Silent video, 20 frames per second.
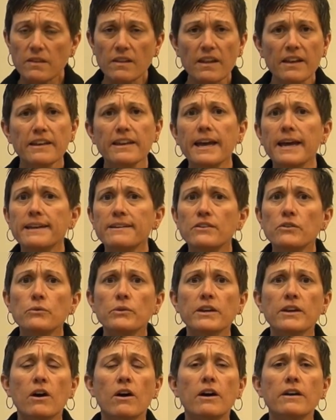again,
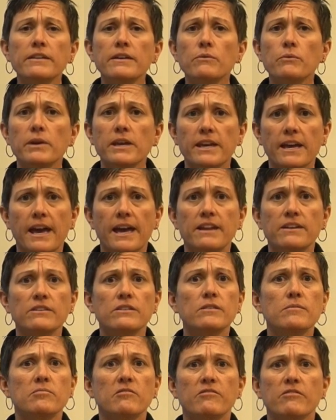doing all that we can
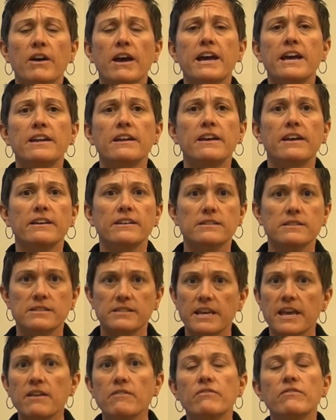to provide a
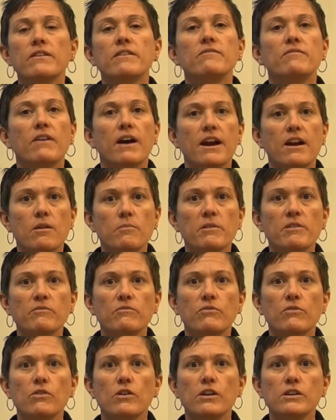safe
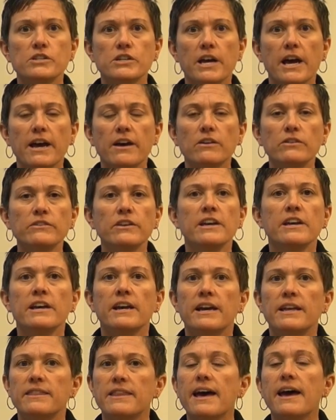environment for our child,
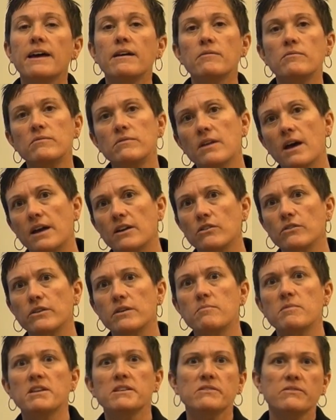and that not
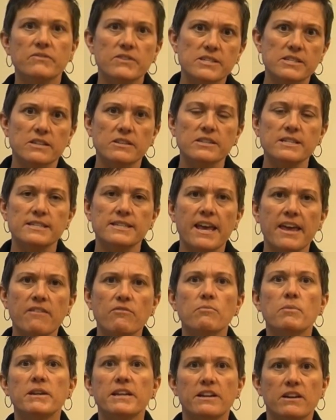only means physically
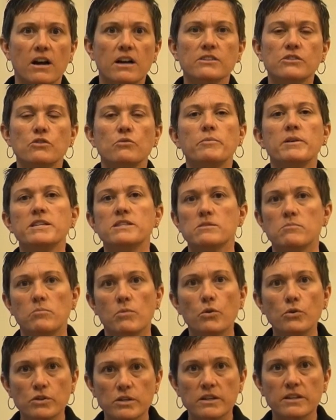safe, but it also means
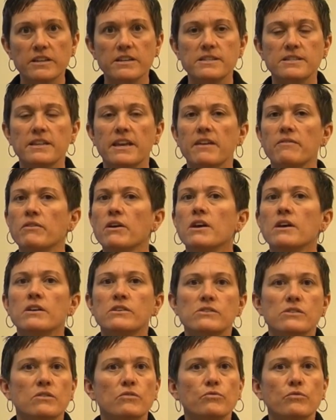emotionally safe.
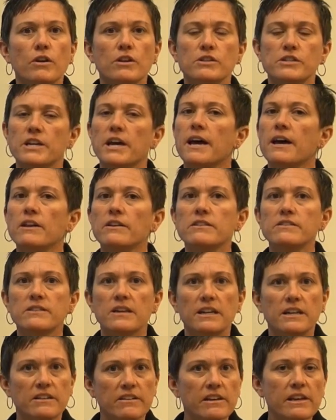So if our child is
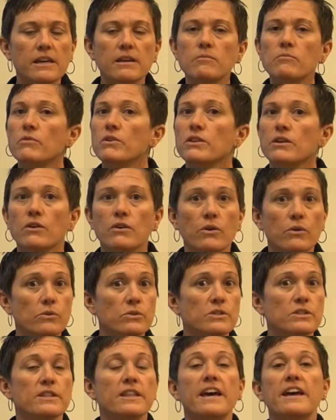on a team with a
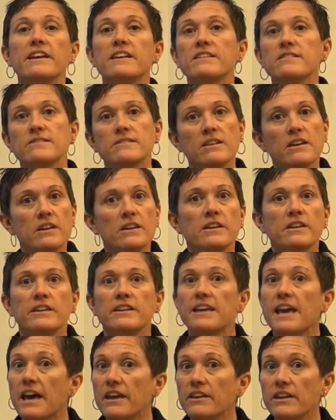coach that is
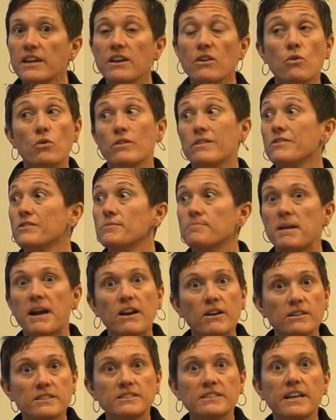yelling or there's
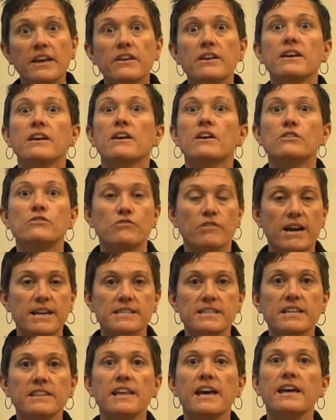parents yelling,
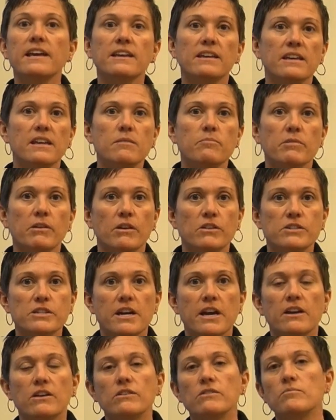addressing that and keeping our
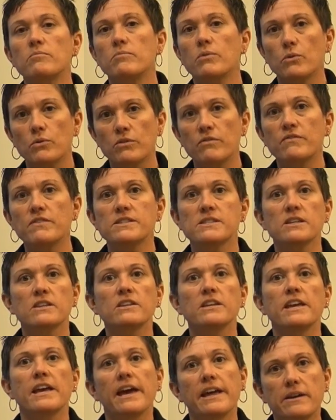child both
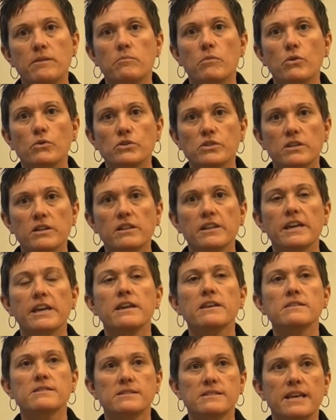physically and
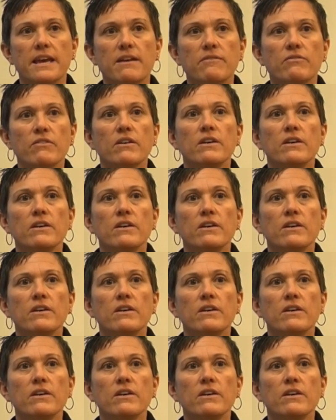emotionally safe.